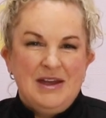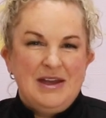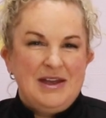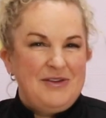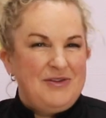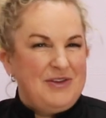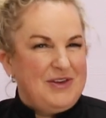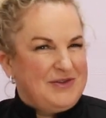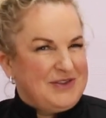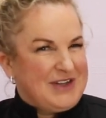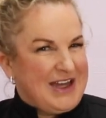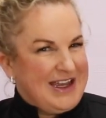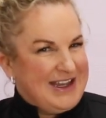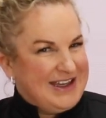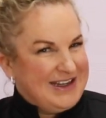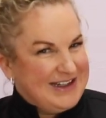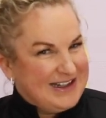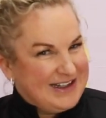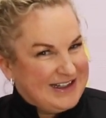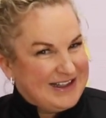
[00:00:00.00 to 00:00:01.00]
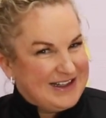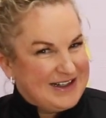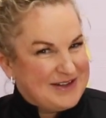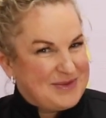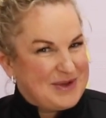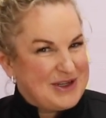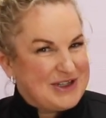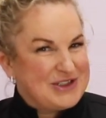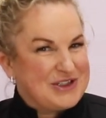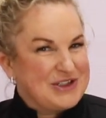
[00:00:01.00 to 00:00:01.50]
If you've taken it a little
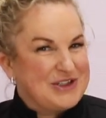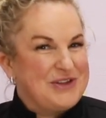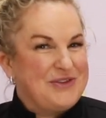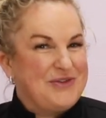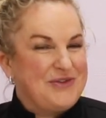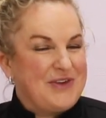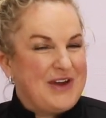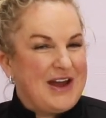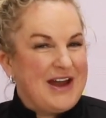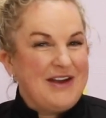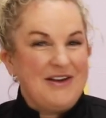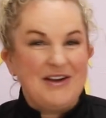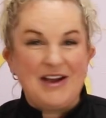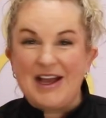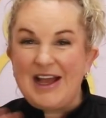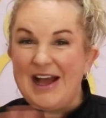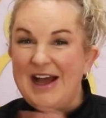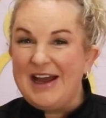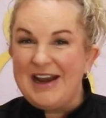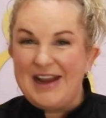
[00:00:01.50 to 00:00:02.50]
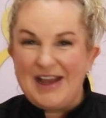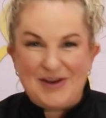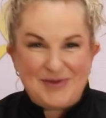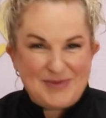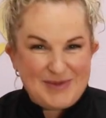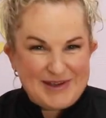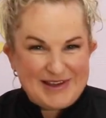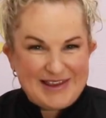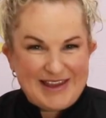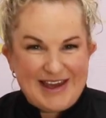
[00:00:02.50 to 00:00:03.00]
bit too far, I can't
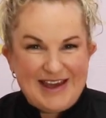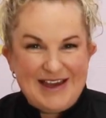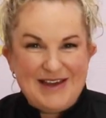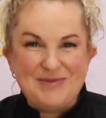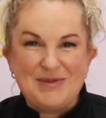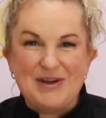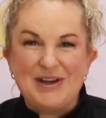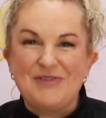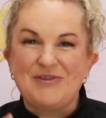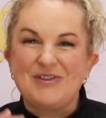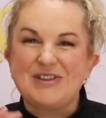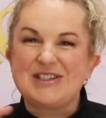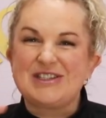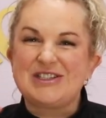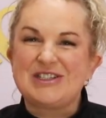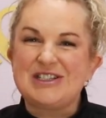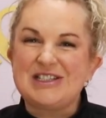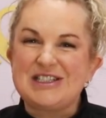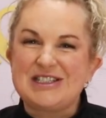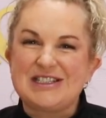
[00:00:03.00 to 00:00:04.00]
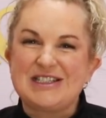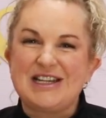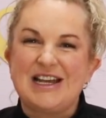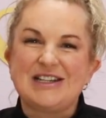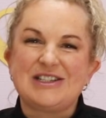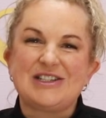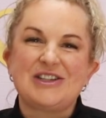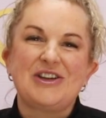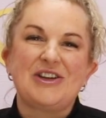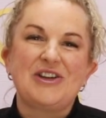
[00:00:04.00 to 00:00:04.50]
help you there, but if it's just
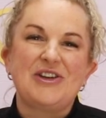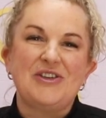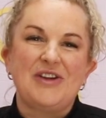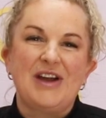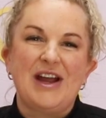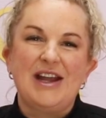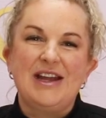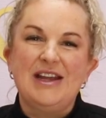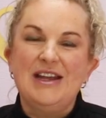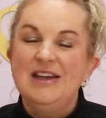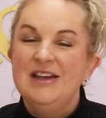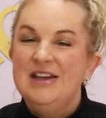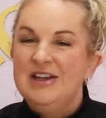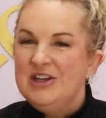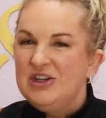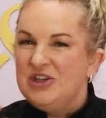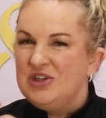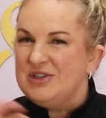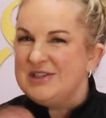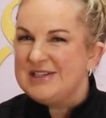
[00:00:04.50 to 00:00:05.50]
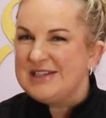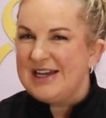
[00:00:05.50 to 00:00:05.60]
started to go grainy, use